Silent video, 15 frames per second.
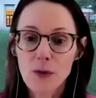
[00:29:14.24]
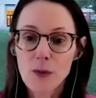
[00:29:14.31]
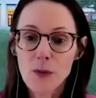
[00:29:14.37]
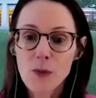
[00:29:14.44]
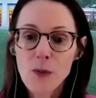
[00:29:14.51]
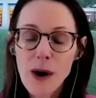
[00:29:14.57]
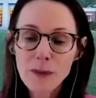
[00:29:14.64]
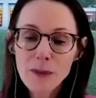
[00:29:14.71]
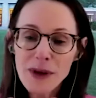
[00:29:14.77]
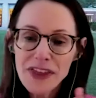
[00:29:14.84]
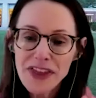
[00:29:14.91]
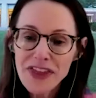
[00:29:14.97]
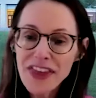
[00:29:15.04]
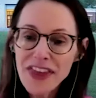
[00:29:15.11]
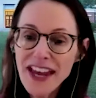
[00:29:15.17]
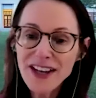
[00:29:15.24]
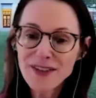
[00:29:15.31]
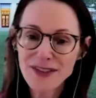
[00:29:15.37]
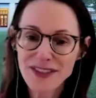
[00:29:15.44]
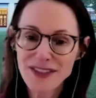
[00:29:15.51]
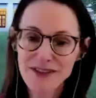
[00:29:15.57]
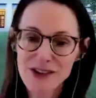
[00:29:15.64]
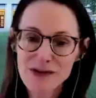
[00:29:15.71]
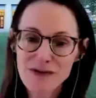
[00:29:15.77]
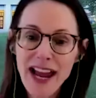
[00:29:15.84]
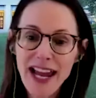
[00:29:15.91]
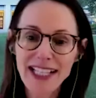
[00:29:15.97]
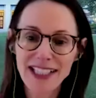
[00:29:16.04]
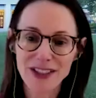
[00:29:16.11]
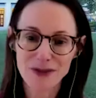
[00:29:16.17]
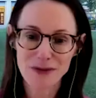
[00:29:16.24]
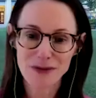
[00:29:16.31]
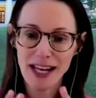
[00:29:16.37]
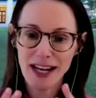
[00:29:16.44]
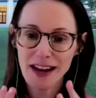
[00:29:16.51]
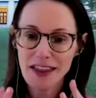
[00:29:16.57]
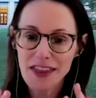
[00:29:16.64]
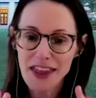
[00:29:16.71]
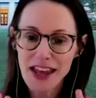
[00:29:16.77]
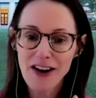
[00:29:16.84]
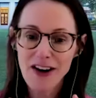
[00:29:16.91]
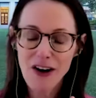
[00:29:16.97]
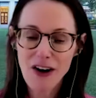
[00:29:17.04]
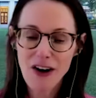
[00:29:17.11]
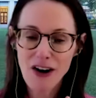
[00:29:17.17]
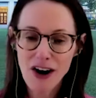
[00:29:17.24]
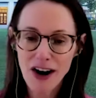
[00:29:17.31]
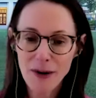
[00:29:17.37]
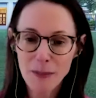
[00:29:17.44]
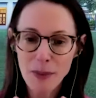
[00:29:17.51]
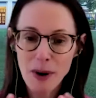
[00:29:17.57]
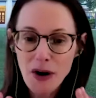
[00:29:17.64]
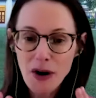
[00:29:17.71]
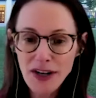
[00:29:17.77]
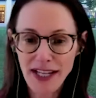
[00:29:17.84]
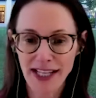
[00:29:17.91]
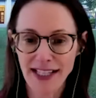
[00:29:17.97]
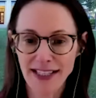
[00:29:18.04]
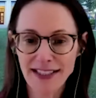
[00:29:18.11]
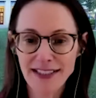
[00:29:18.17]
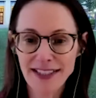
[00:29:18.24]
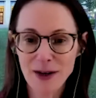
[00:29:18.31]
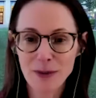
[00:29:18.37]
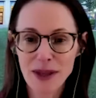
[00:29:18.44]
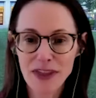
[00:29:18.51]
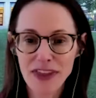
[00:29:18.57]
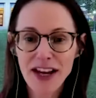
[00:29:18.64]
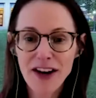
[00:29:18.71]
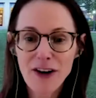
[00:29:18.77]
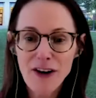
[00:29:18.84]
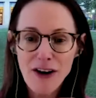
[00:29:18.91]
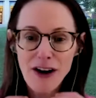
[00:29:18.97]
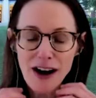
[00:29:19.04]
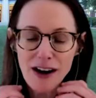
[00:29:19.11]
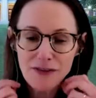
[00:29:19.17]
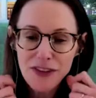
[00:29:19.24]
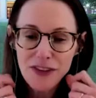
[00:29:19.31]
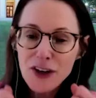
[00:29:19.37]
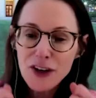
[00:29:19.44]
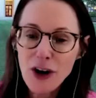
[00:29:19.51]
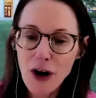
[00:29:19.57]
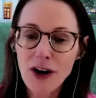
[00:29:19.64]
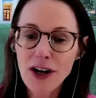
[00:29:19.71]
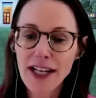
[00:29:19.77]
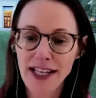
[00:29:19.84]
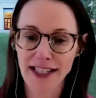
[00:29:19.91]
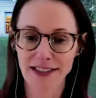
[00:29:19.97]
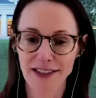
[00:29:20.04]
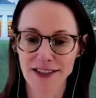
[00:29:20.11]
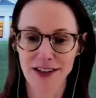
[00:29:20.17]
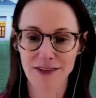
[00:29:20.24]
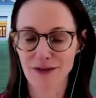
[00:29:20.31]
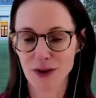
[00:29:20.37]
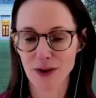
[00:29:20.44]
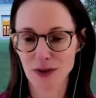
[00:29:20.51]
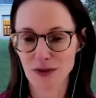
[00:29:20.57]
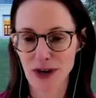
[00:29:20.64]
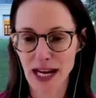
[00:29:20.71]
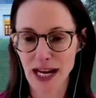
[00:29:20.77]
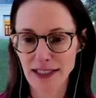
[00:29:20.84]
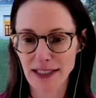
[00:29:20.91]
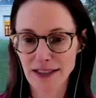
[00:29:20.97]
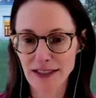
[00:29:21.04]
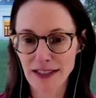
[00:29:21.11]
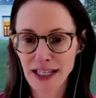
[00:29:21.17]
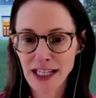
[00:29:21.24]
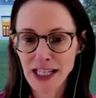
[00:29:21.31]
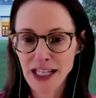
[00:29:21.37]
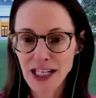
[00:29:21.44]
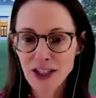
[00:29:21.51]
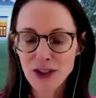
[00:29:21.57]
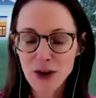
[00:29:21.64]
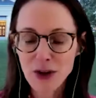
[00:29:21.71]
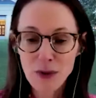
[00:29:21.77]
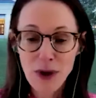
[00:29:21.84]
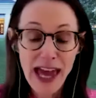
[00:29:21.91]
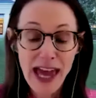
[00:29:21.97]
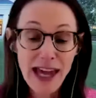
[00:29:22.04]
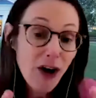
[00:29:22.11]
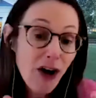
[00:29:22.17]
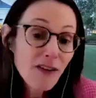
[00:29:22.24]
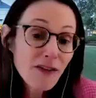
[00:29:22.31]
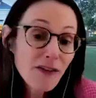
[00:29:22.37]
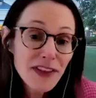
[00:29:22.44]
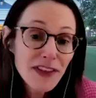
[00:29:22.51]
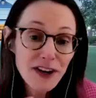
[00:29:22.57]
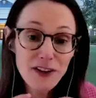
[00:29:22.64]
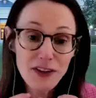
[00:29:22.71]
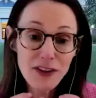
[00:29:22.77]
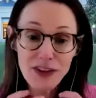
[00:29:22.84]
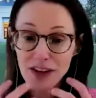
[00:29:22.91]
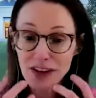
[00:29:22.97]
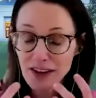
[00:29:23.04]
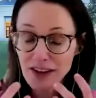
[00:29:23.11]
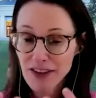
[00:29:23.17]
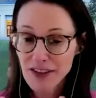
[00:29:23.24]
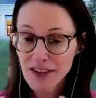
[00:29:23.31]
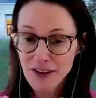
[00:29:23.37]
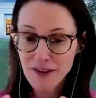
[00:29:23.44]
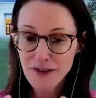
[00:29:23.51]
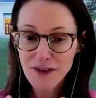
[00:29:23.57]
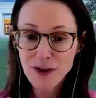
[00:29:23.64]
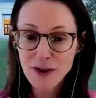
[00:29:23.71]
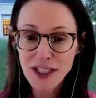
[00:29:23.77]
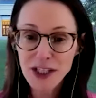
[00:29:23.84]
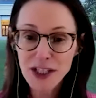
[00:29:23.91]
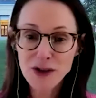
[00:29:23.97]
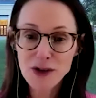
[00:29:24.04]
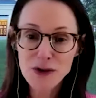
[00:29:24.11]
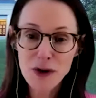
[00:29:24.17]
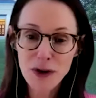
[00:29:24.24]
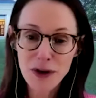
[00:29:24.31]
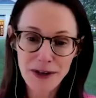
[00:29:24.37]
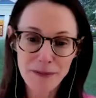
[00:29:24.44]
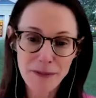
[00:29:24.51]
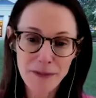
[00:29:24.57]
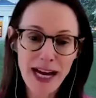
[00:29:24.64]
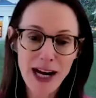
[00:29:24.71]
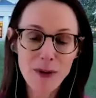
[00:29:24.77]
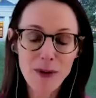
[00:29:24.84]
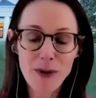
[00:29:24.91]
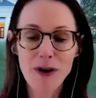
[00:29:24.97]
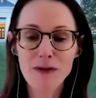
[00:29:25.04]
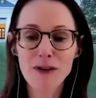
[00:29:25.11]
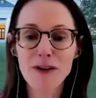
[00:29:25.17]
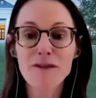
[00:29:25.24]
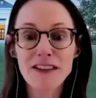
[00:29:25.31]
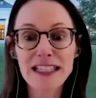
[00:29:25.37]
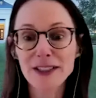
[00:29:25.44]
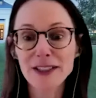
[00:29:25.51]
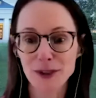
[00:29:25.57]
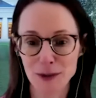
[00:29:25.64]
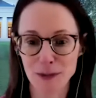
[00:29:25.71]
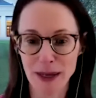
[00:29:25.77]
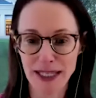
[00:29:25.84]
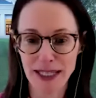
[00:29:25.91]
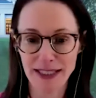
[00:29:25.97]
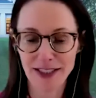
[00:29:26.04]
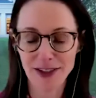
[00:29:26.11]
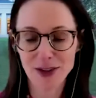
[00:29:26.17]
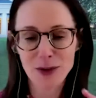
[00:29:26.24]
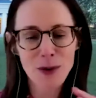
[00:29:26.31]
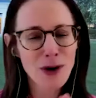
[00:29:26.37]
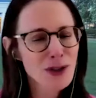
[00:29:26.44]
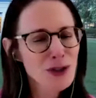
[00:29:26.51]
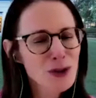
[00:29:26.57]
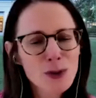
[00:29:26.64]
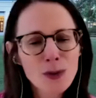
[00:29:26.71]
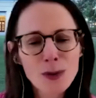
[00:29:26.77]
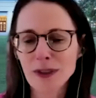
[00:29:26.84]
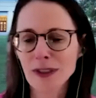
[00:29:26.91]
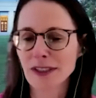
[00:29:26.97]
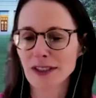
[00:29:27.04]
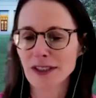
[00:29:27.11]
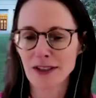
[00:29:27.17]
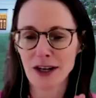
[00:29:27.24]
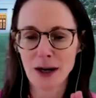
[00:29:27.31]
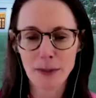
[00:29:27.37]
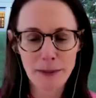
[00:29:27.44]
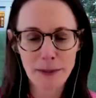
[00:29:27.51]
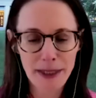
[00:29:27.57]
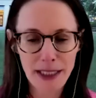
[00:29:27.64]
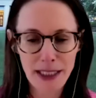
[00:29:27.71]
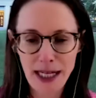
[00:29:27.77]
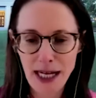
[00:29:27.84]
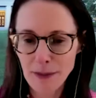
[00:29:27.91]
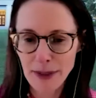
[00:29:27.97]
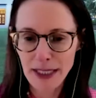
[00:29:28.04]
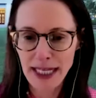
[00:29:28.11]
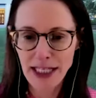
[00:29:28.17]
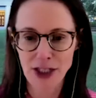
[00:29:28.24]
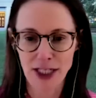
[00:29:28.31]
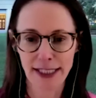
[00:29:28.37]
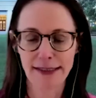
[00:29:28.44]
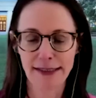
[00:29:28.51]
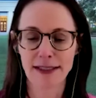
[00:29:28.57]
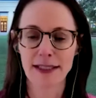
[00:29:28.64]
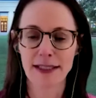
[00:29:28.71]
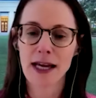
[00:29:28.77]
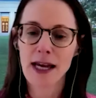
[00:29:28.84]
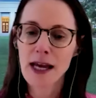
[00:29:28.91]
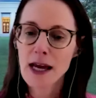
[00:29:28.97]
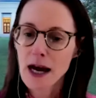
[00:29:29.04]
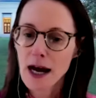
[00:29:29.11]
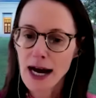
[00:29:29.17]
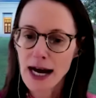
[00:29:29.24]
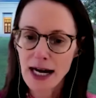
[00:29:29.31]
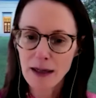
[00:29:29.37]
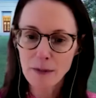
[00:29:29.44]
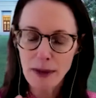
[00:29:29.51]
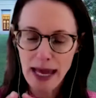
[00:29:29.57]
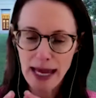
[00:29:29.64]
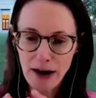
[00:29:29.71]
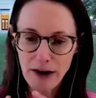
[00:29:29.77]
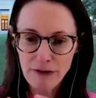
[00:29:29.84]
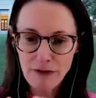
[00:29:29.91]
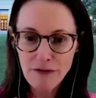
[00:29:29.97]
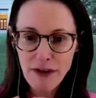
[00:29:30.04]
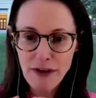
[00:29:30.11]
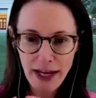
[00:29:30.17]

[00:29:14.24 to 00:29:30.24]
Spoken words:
when we think of civil rights, right, there are parties that we think are of the guardians of those rights. So, and often they're the folks in control or power over physical spaces. So our schools, our public accommodations, our